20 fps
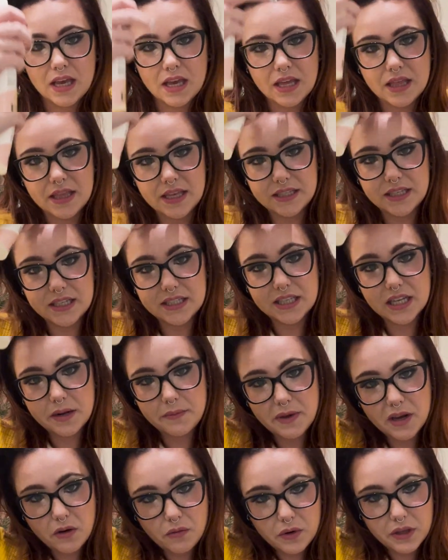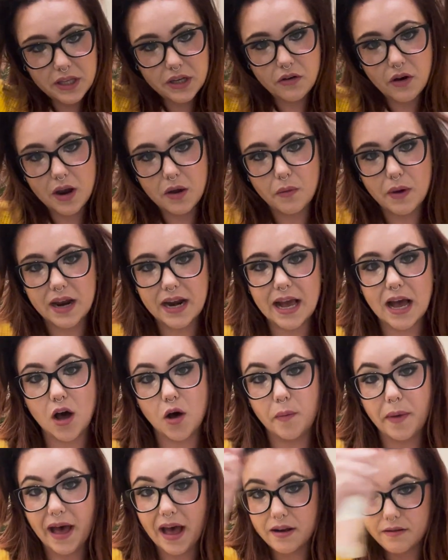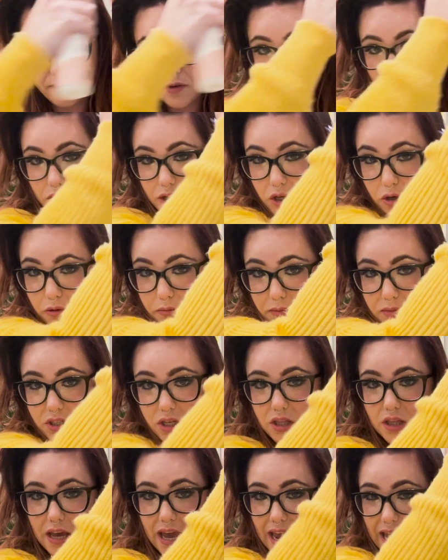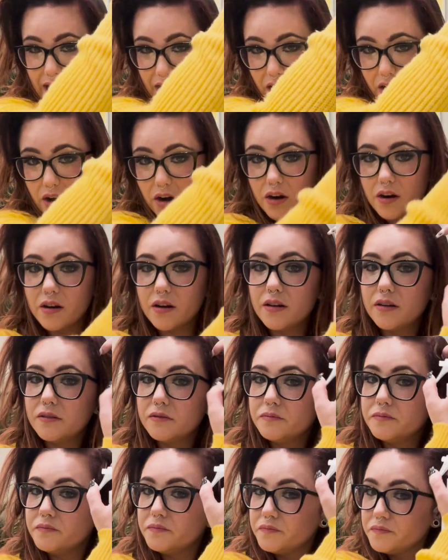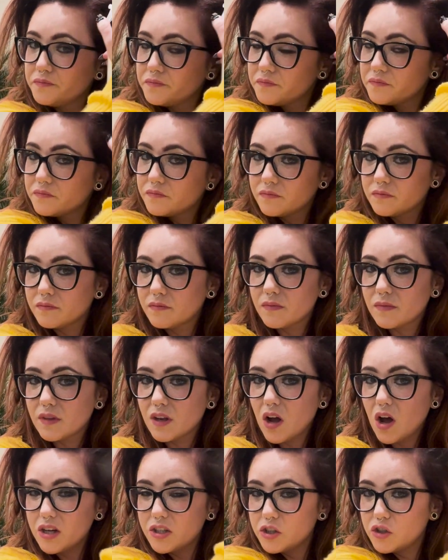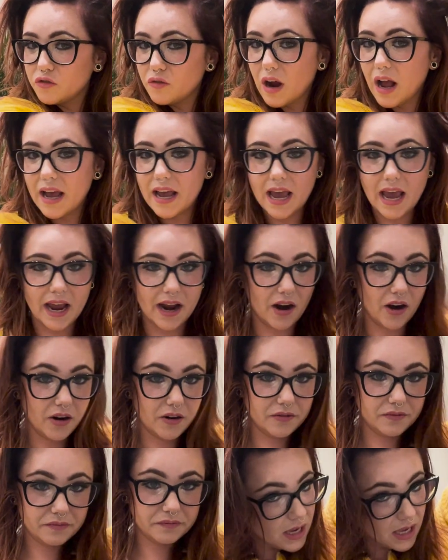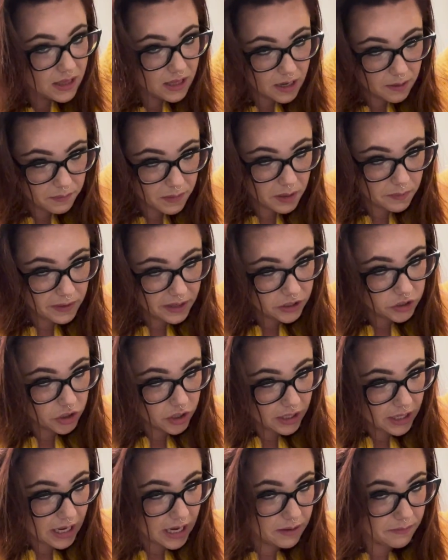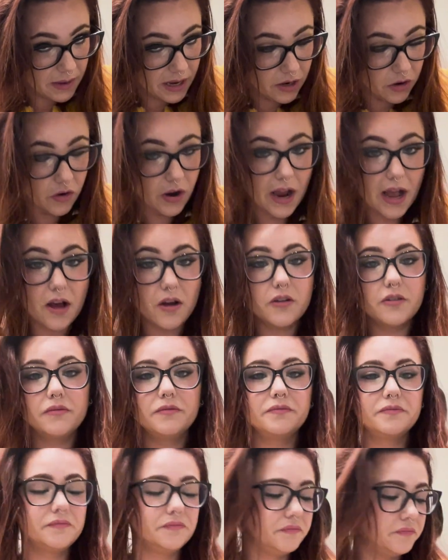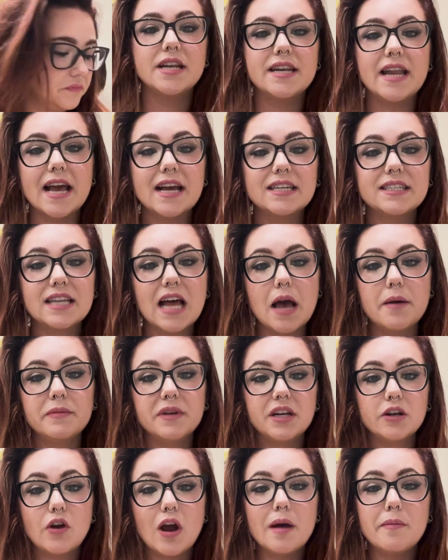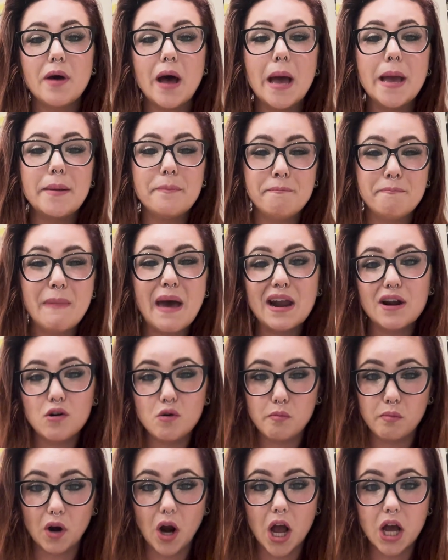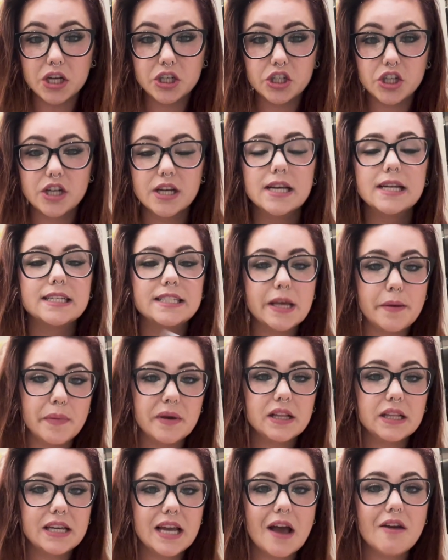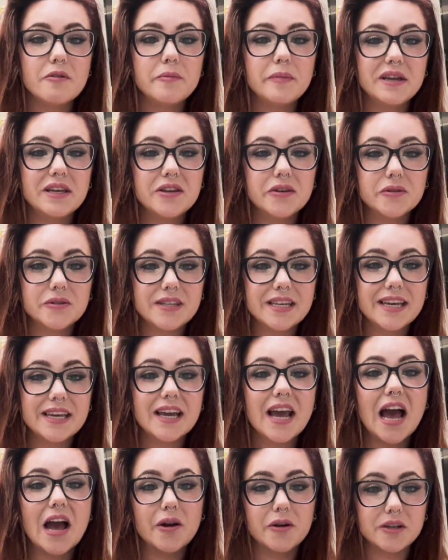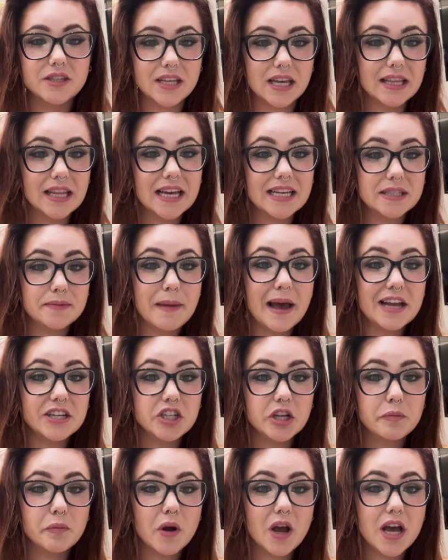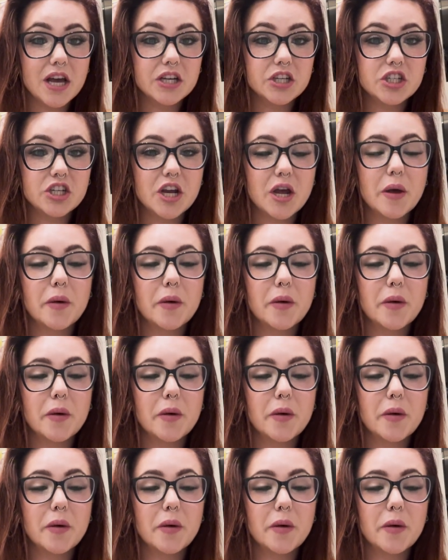This is gonna be a really great way to help add volume to the hair on dry hair. And then I'm gonna make sure to get in my crown. Next, I'm gonna grab a metal brush. Typically, I would be using our Sunlight's Magic Brush,